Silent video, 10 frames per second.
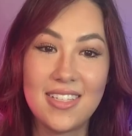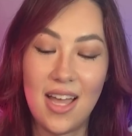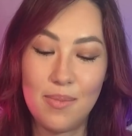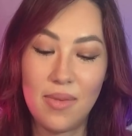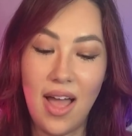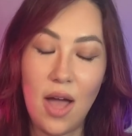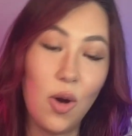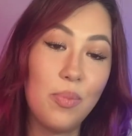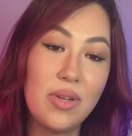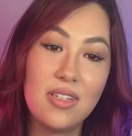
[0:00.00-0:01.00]
I'm
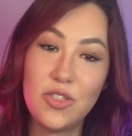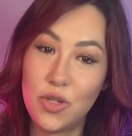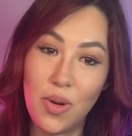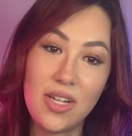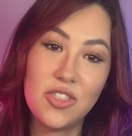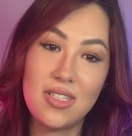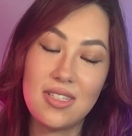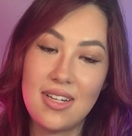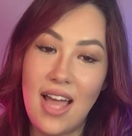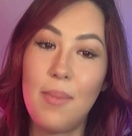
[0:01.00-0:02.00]
open to questions
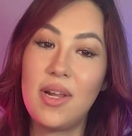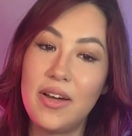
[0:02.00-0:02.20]
and happy to